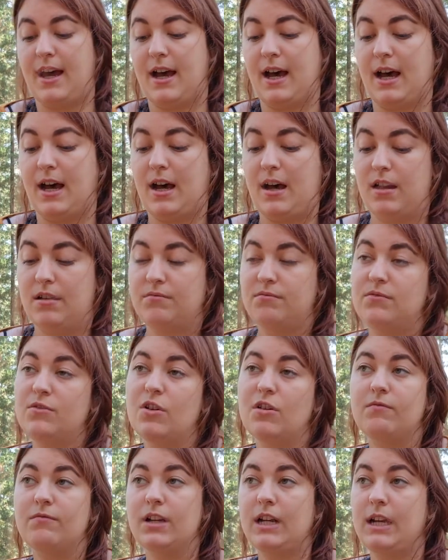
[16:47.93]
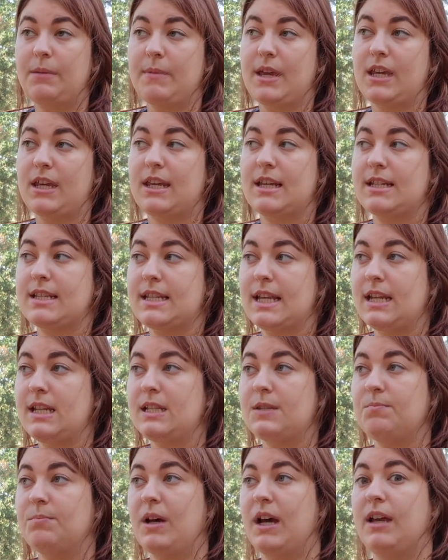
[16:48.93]
are not really making sense,
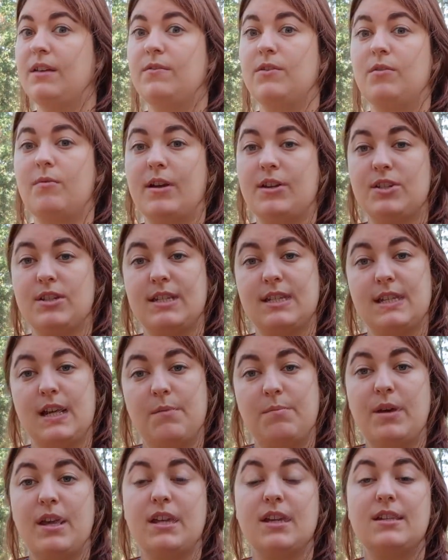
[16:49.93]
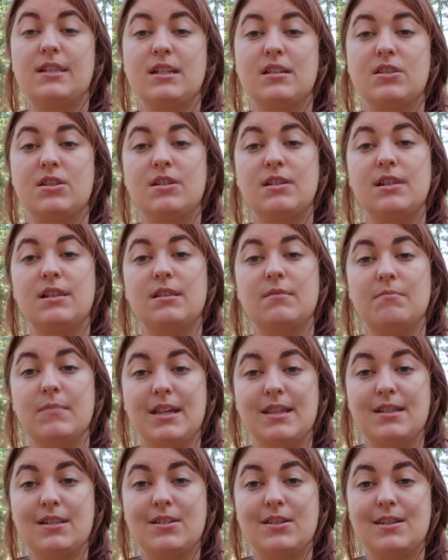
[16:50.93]
but if you actually start paying attention to the
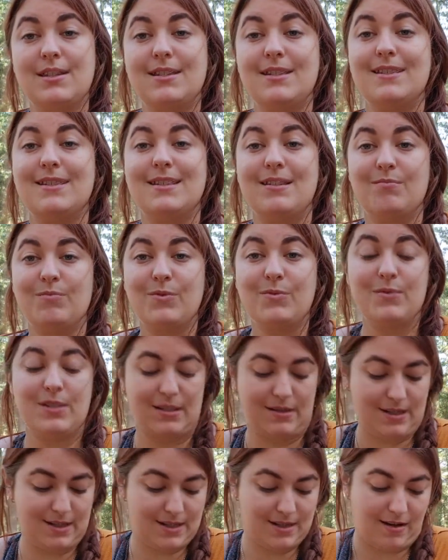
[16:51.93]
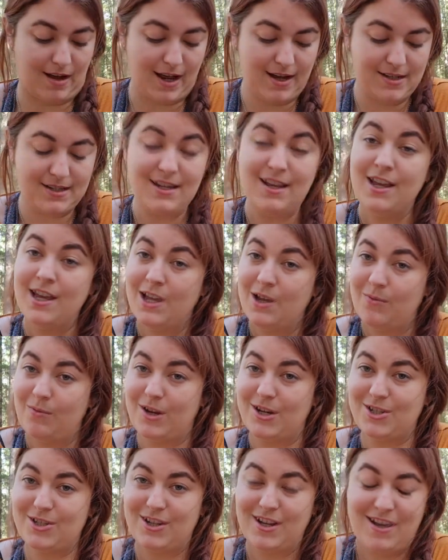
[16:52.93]
messages, the symbols, and the signs,
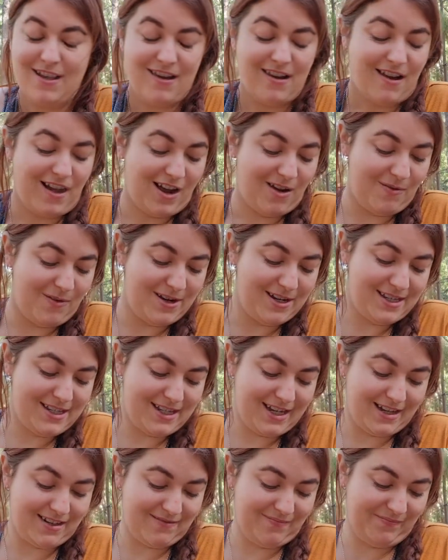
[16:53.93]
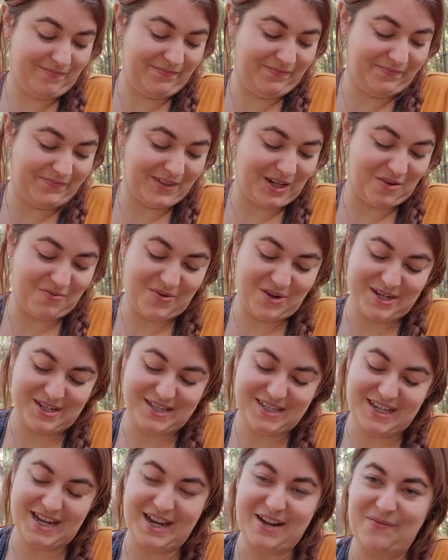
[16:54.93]
which I want to
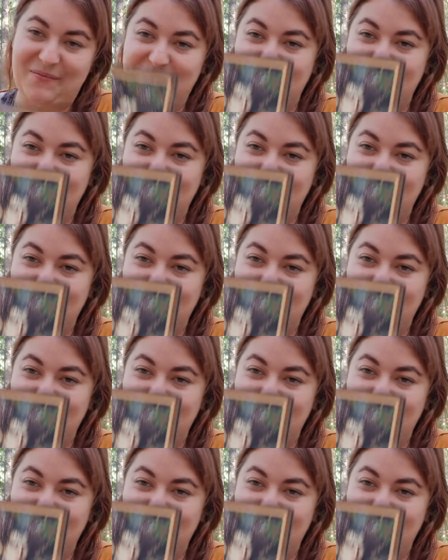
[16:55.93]
say